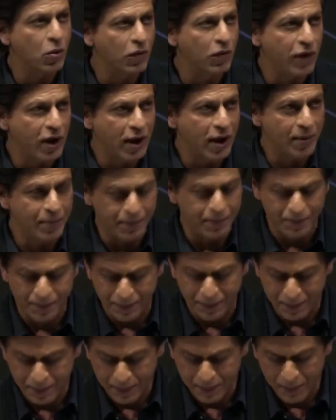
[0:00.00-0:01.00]
overcome,
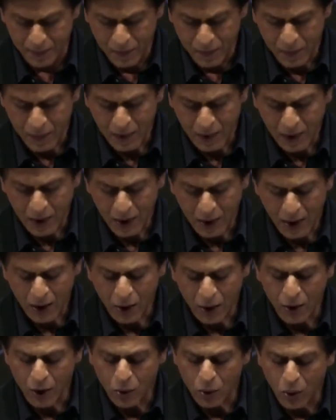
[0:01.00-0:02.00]

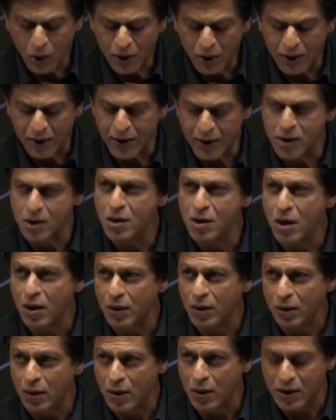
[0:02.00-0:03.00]
how equality is not
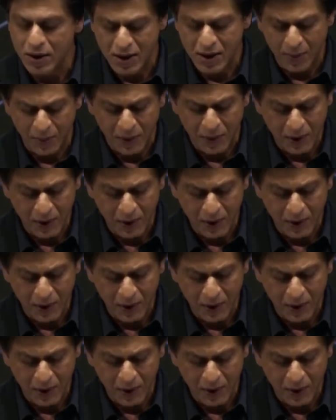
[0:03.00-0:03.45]
a concept,